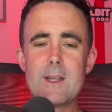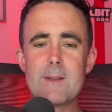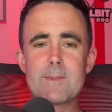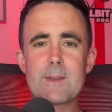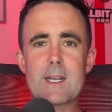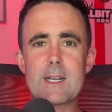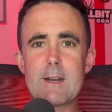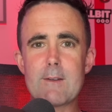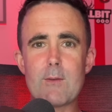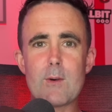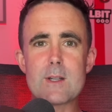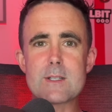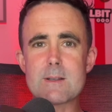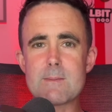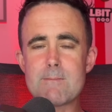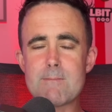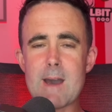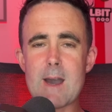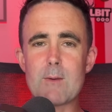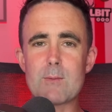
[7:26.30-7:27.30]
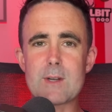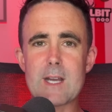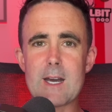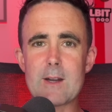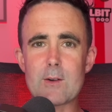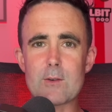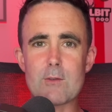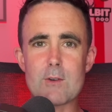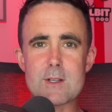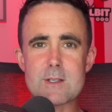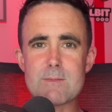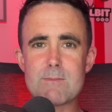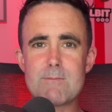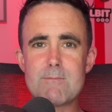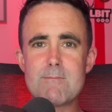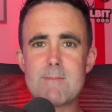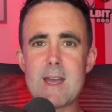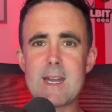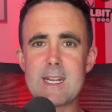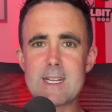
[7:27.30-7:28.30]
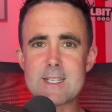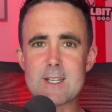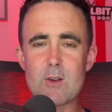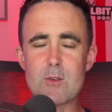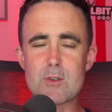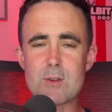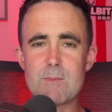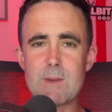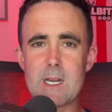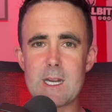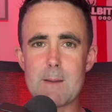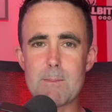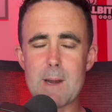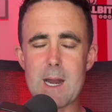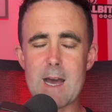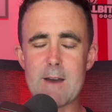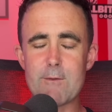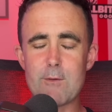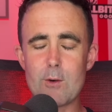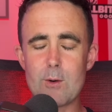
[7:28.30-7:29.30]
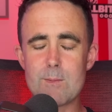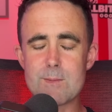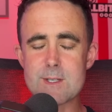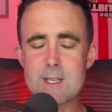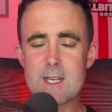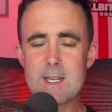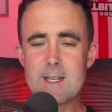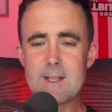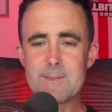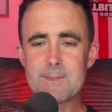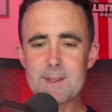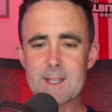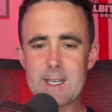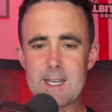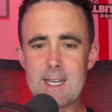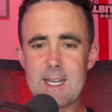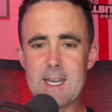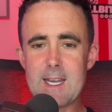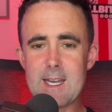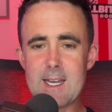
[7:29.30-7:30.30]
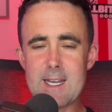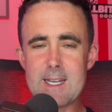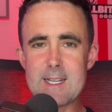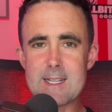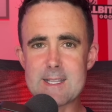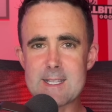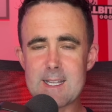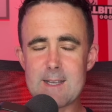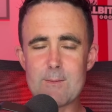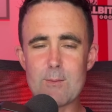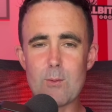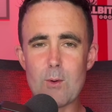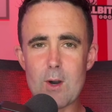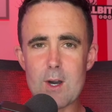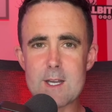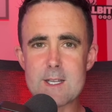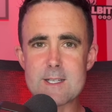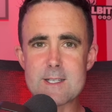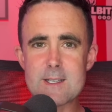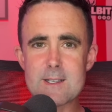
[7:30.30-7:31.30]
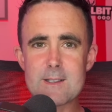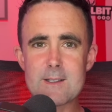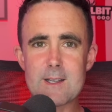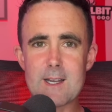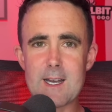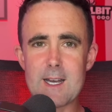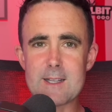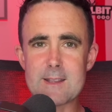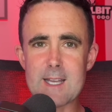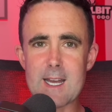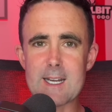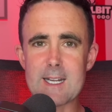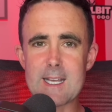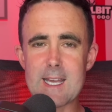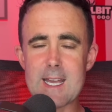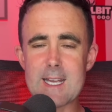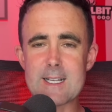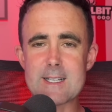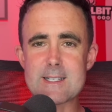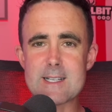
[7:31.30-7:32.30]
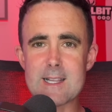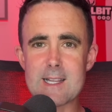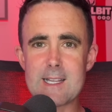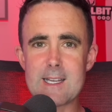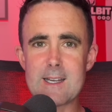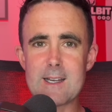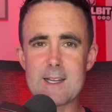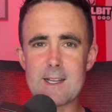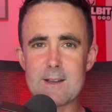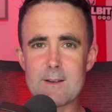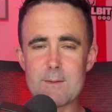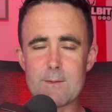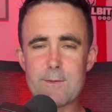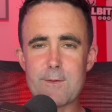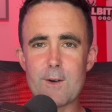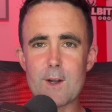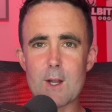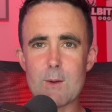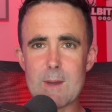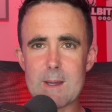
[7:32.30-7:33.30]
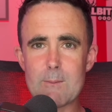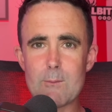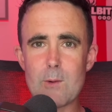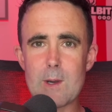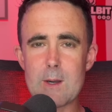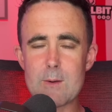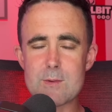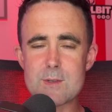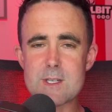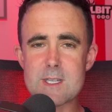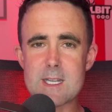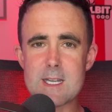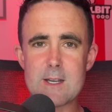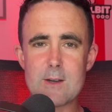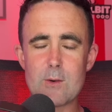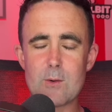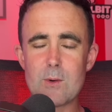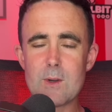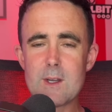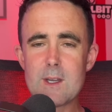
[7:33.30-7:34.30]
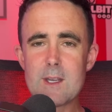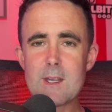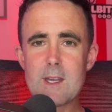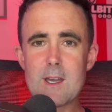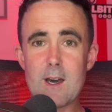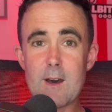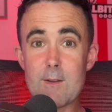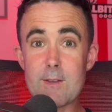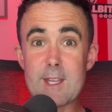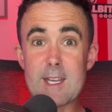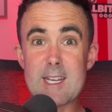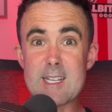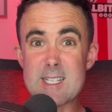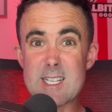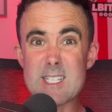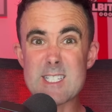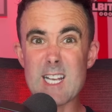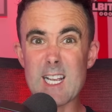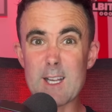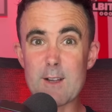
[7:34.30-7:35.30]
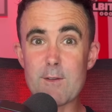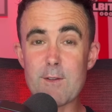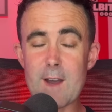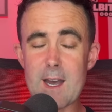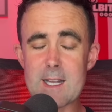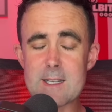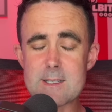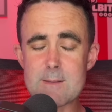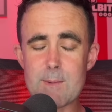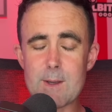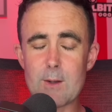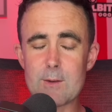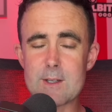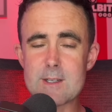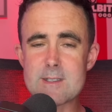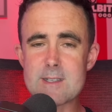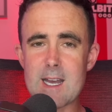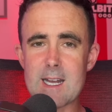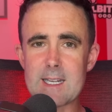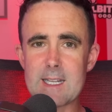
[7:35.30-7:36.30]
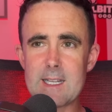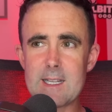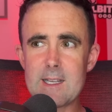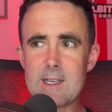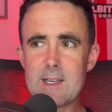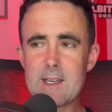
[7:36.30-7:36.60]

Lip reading: and everyone's in meltdown across many social media platforms. Danny Ings following Will Steele. I think he's a Saints fan, to be honest, Danny